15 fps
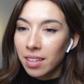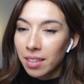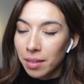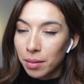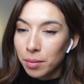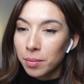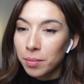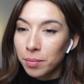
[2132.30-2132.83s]

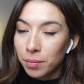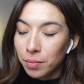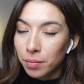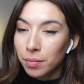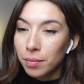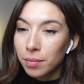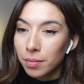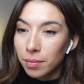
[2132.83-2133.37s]

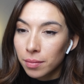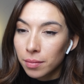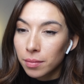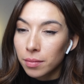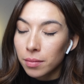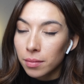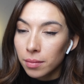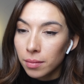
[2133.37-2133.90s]

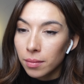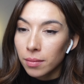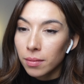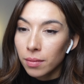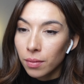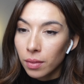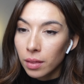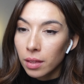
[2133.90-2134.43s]

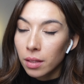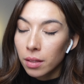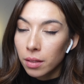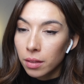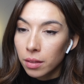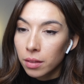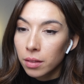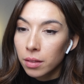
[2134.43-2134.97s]

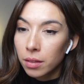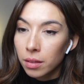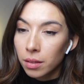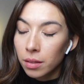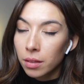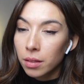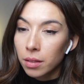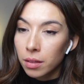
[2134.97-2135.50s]

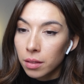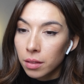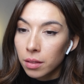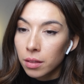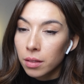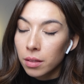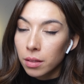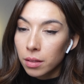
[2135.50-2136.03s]

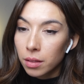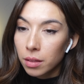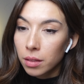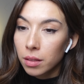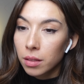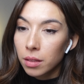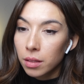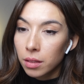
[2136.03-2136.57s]

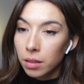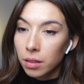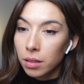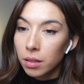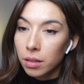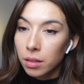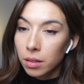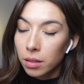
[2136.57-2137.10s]

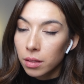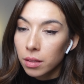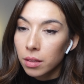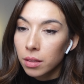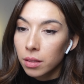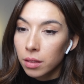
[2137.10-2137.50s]
This person isn't speaking.